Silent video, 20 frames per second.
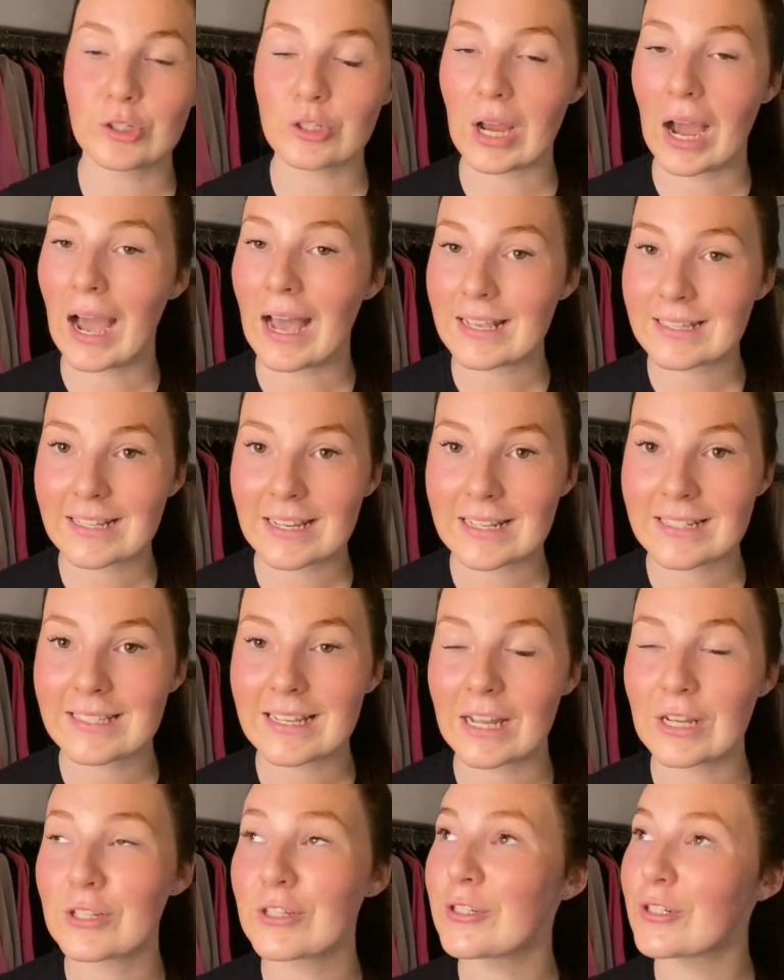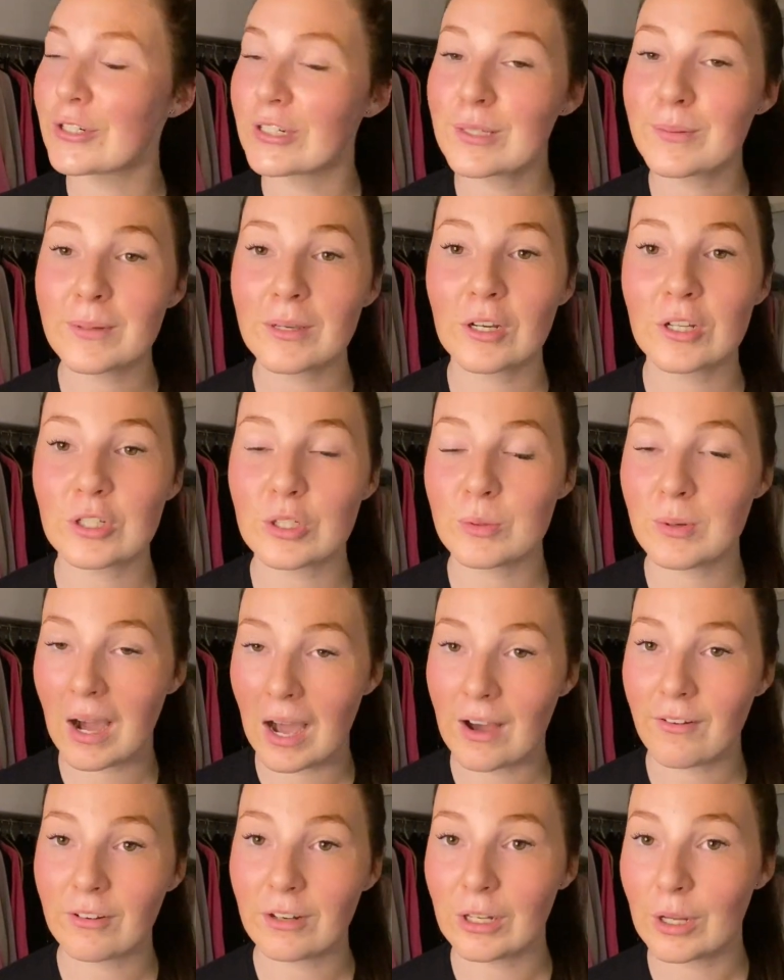As I said, just because you
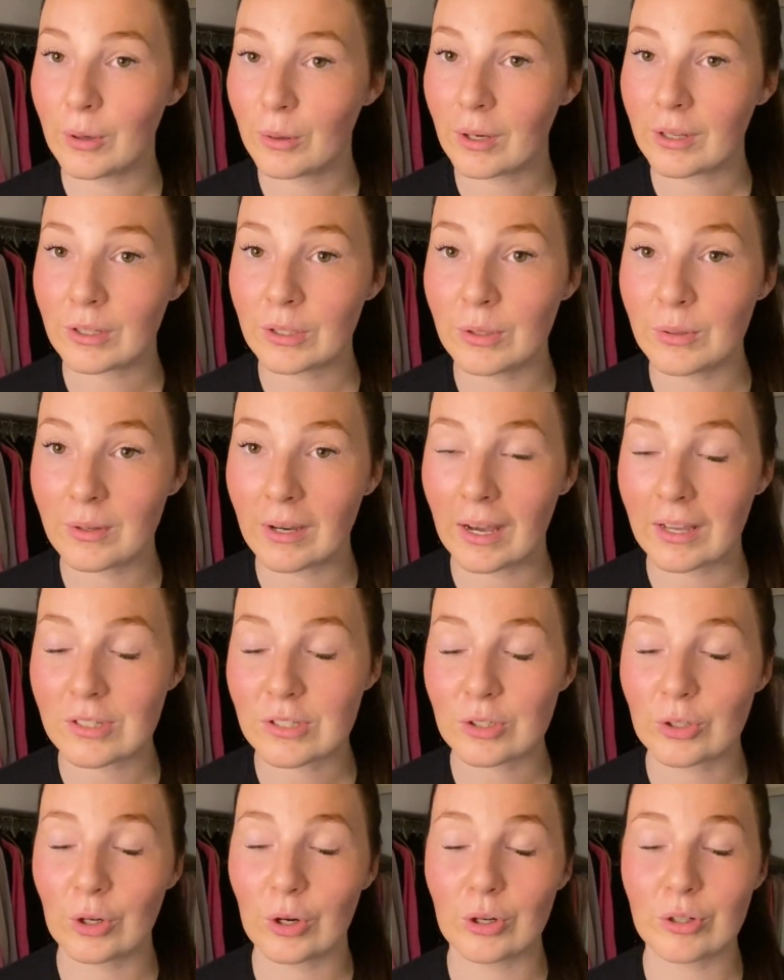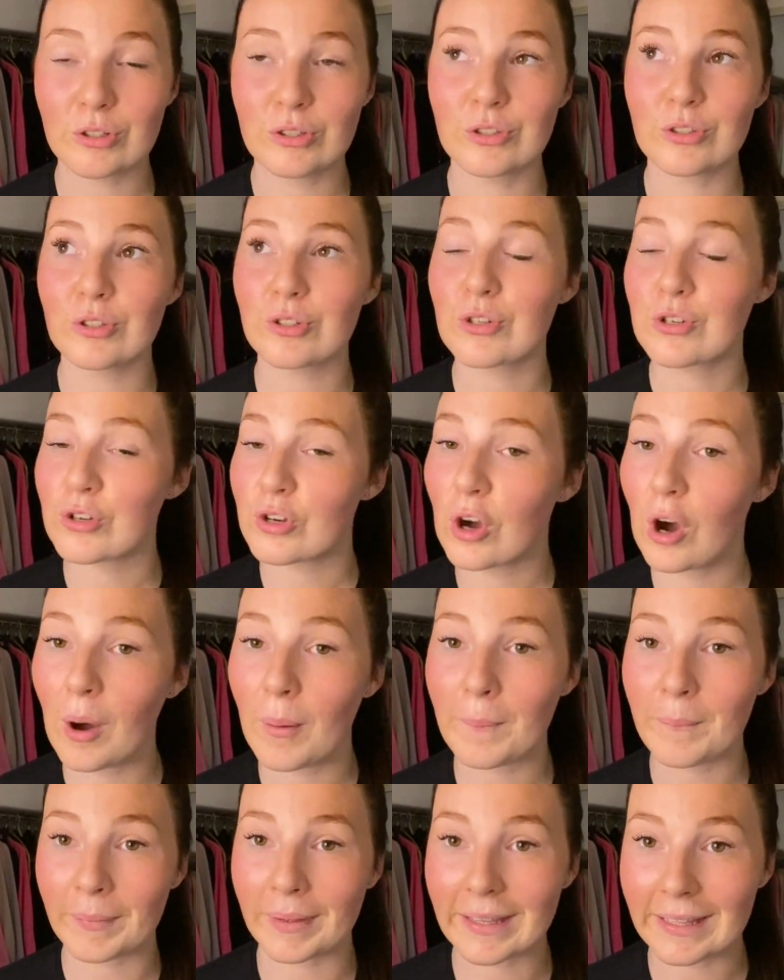have a low UCAT score does not
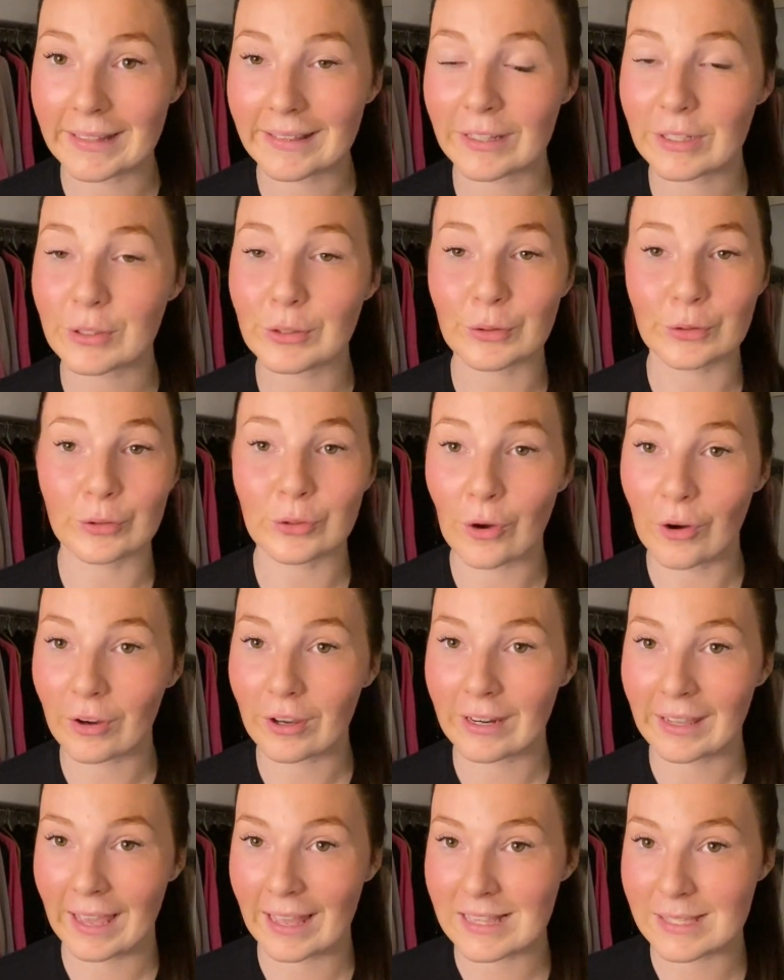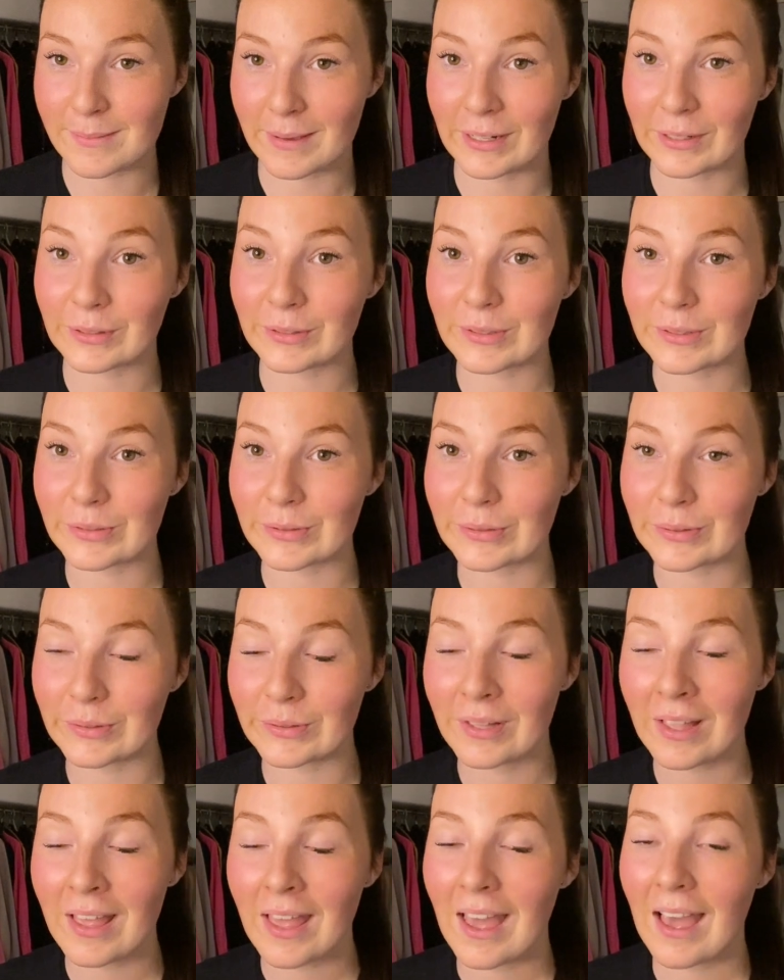mean that you're not going to get into medical school.
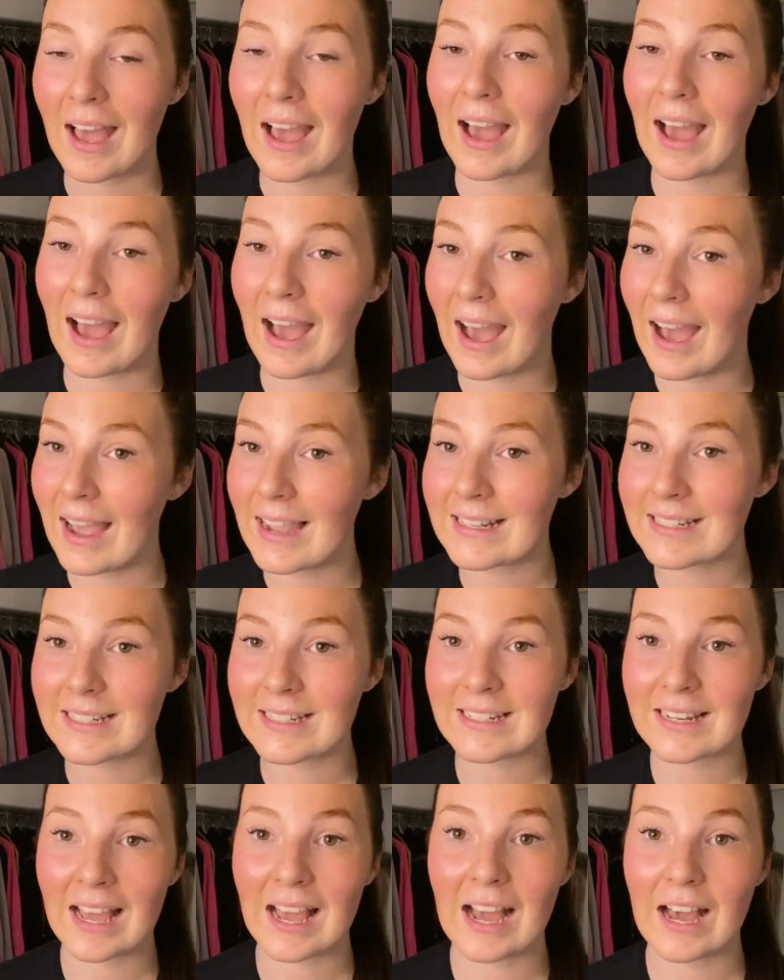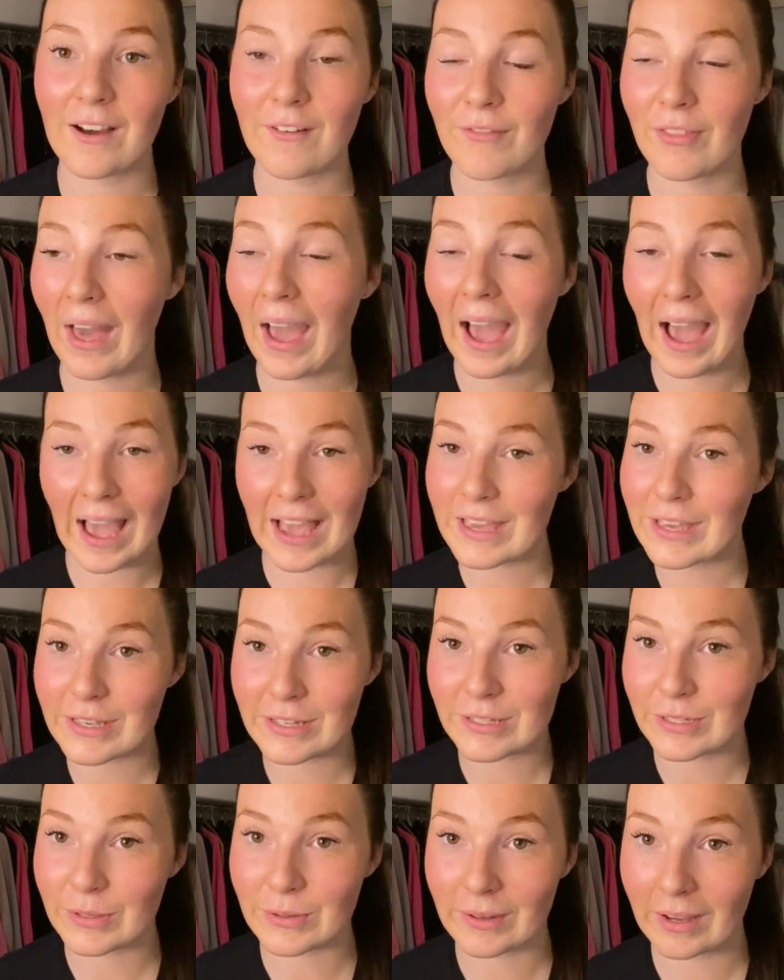I didn't have the
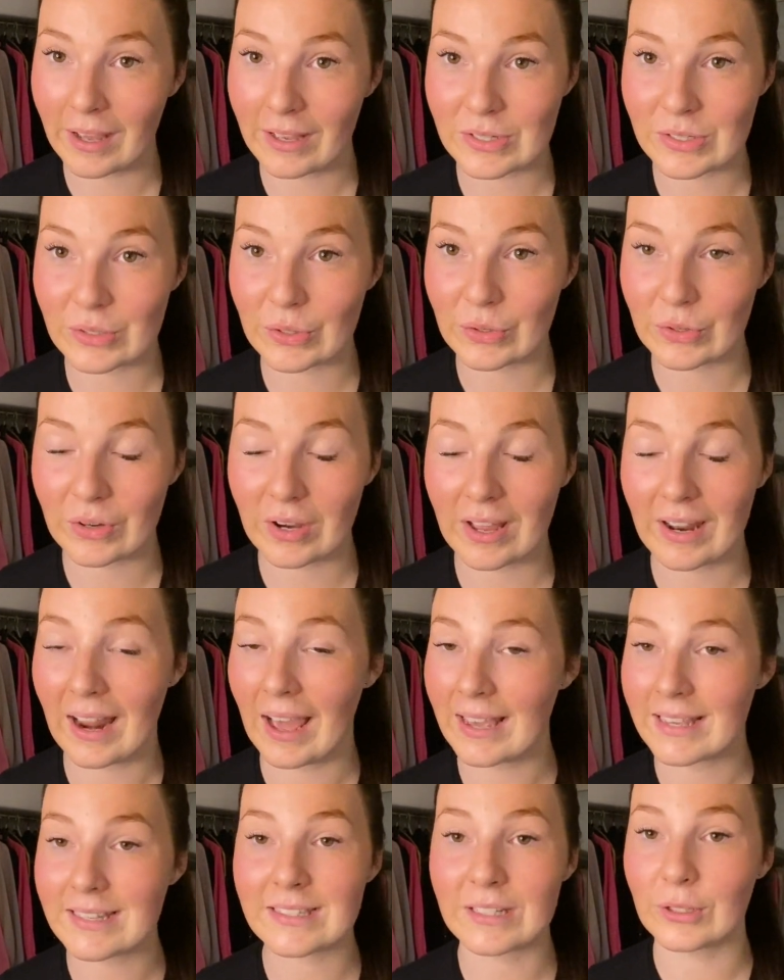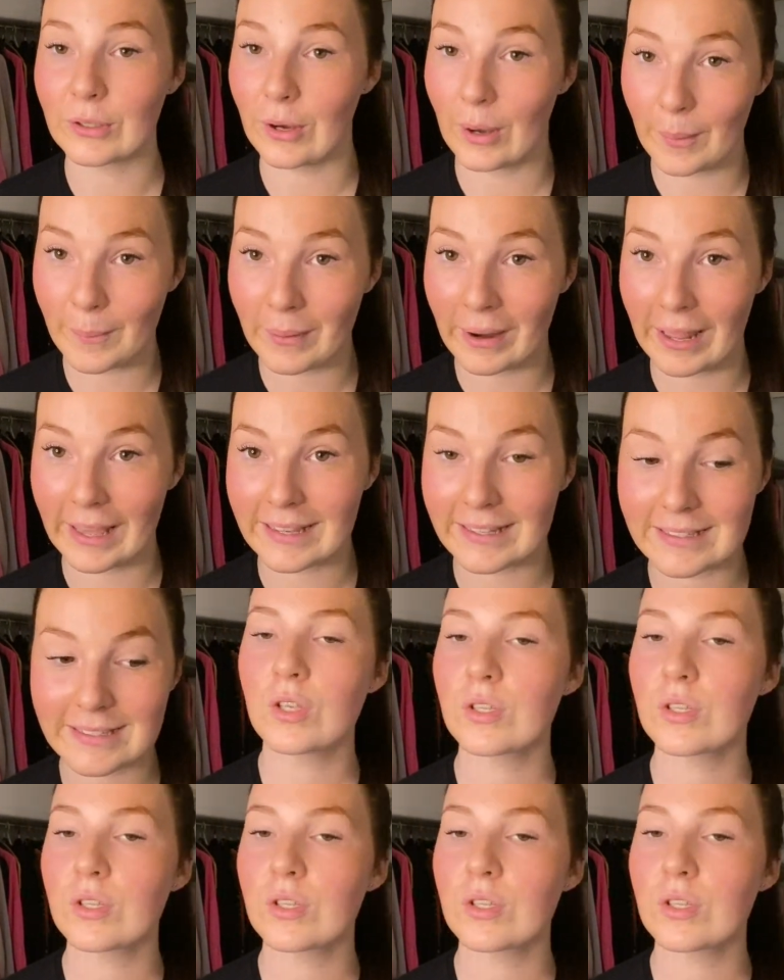highest UCAT score and I still got a place.